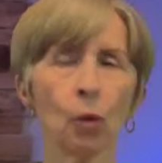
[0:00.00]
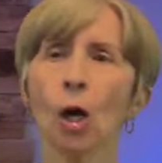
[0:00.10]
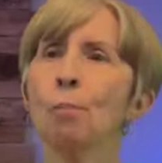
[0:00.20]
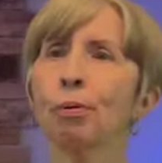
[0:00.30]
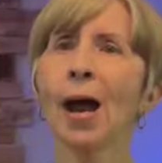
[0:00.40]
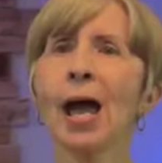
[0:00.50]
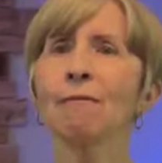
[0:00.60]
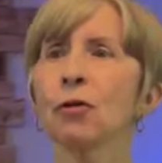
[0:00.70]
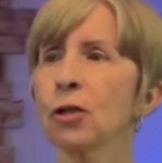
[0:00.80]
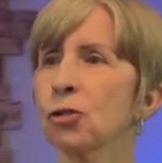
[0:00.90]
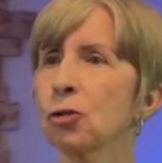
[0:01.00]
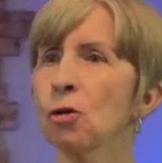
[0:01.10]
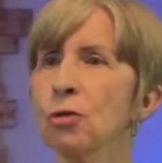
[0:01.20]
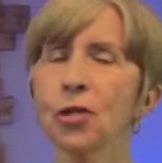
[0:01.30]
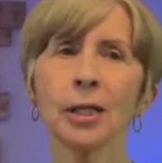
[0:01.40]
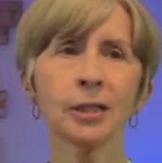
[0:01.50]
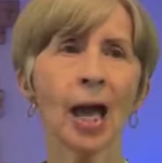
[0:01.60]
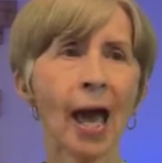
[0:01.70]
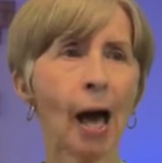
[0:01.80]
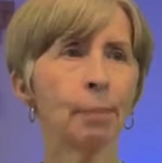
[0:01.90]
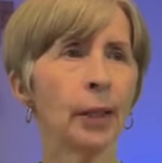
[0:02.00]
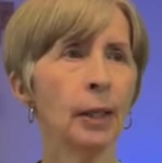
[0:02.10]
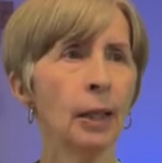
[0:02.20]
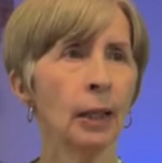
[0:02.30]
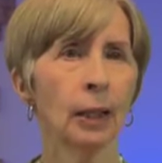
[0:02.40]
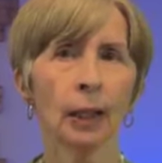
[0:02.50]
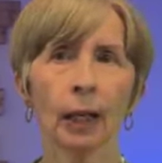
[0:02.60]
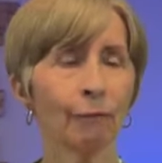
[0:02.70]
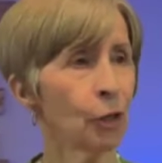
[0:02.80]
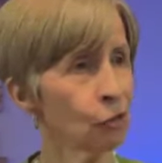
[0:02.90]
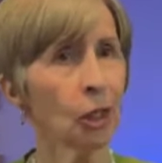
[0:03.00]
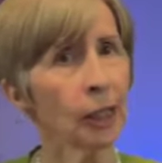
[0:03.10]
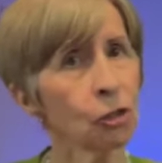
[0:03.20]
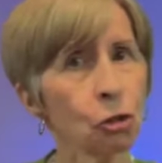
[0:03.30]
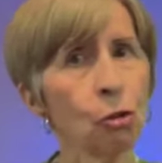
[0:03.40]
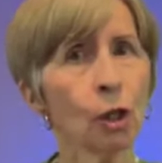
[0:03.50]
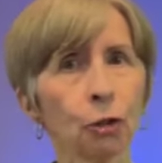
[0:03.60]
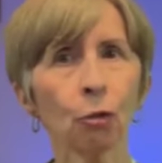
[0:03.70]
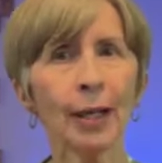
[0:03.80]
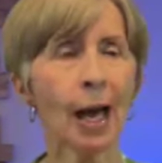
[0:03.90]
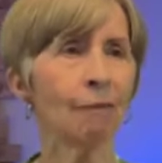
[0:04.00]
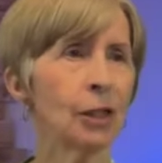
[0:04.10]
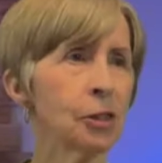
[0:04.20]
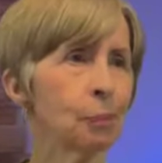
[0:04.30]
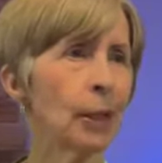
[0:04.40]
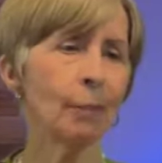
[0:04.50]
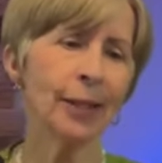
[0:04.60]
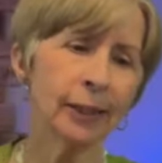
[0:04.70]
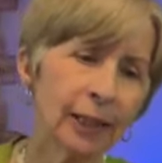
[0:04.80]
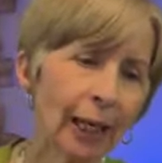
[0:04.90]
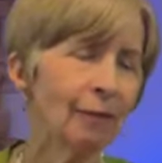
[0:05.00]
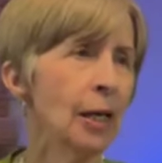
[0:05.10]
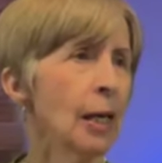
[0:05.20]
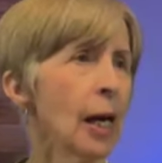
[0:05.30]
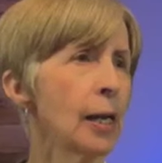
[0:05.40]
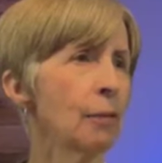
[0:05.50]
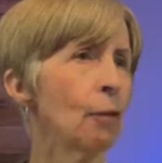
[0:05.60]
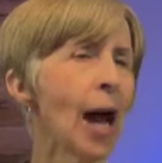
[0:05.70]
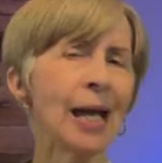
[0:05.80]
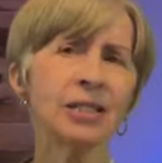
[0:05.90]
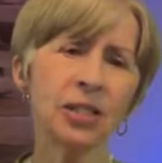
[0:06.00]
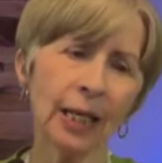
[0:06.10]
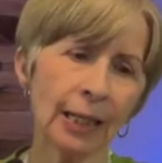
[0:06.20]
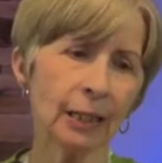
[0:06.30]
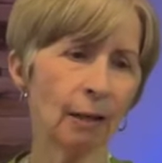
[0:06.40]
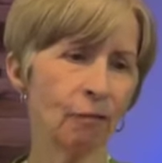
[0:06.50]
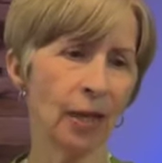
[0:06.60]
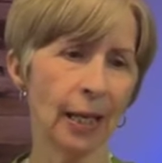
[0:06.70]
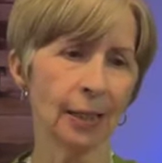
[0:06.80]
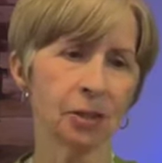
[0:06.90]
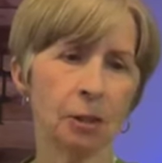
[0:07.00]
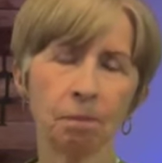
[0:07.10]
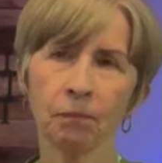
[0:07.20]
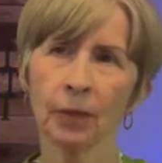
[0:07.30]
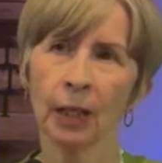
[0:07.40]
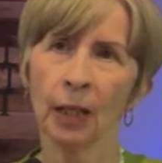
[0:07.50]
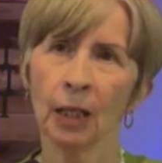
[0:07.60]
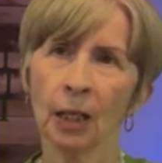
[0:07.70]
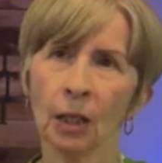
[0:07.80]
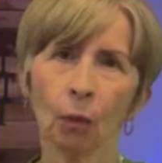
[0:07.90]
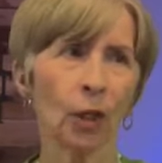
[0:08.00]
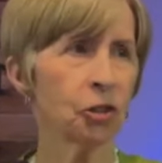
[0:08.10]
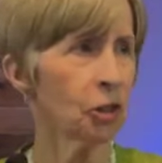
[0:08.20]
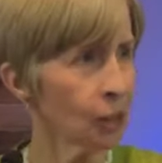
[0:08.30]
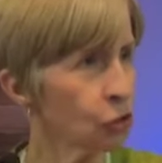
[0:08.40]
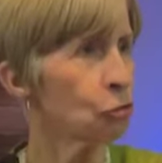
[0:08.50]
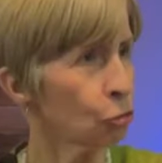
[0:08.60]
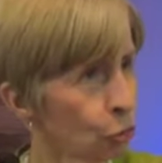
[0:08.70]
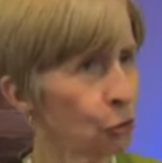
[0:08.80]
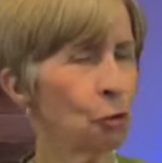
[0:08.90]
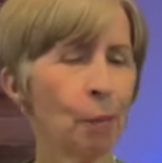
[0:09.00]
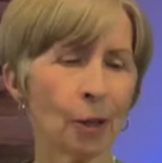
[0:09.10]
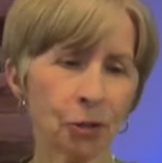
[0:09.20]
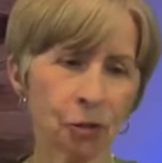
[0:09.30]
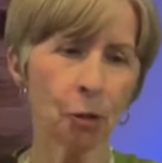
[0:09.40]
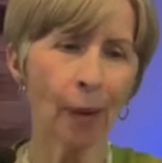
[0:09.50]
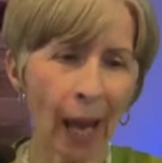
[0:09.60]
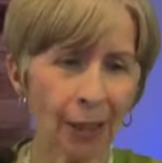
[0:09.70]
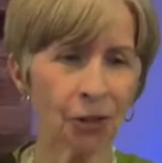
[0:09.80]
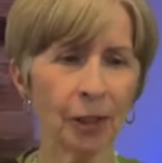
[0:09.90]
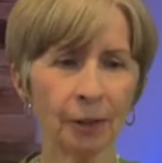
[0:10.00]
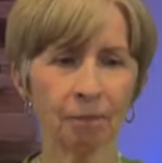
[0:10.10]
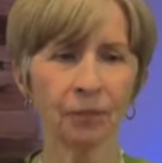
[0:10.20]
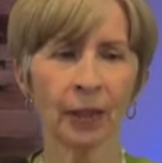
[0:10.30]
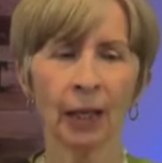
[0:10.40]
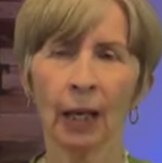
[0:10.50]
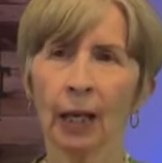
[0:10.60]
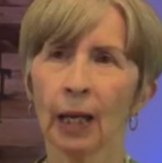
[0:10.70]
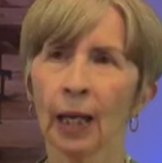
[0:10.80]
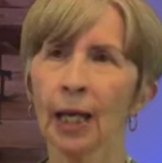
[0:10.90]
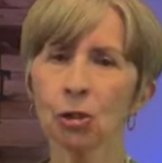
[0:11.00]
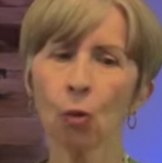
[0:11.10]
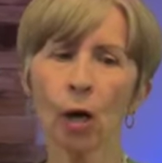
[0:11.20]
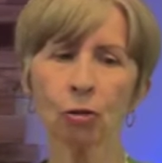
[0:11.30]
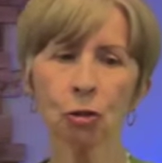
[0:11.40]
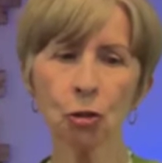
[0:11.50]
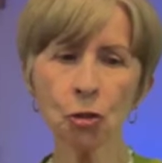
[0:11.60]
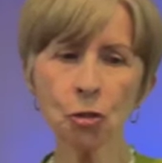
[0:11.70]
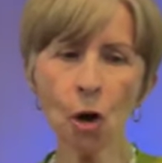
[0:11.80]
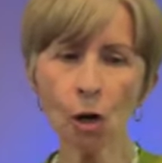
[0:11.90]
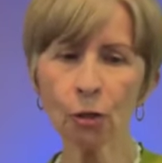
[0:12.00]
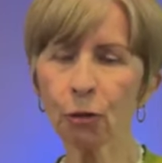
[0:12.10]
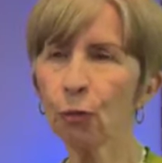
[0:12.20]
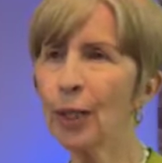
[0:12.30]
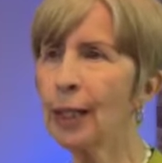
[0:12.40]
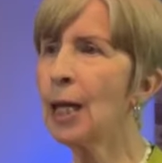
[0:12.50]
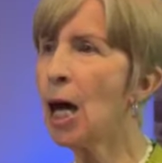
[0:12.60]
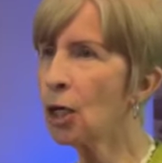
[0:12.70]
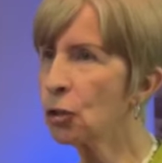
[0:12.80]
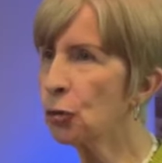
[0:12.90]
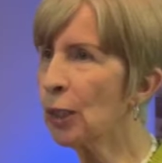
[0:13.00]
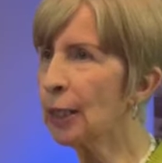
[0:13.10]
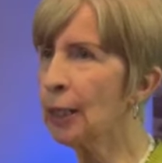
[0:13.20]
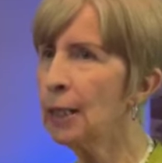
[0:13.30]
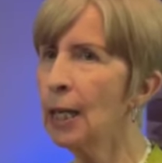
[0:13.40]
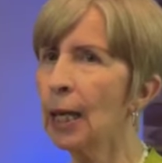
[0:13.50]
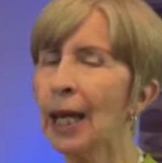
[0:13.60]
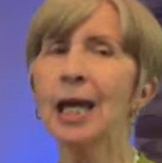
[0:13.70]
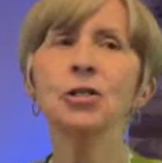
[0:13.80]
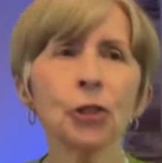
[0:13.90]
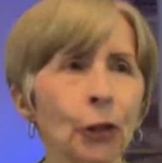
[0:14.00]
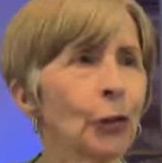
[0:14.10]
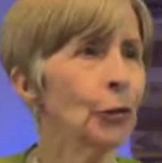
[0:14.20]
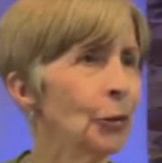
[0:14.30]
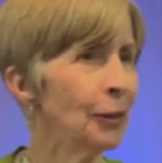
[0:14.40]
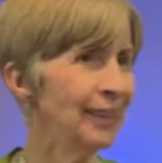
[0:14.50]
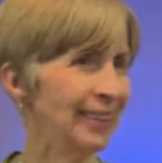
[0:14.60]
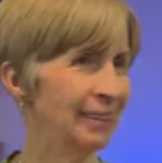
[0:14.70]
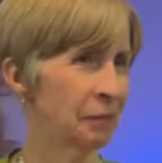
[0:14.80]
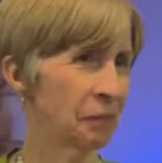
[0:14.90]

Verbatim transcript: and we'll pray for this certain thing to happen if there's at least two or three of us. But let me give another idea of that, which is true participation. It's where two or three agree in you